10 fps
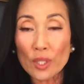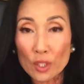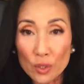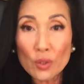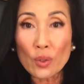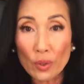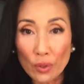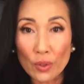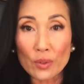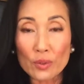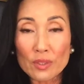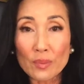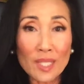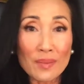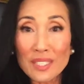that you go through,
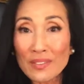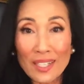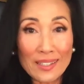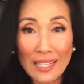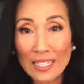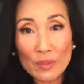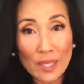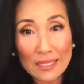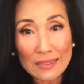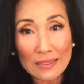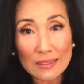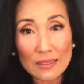sometimes even on daily basis.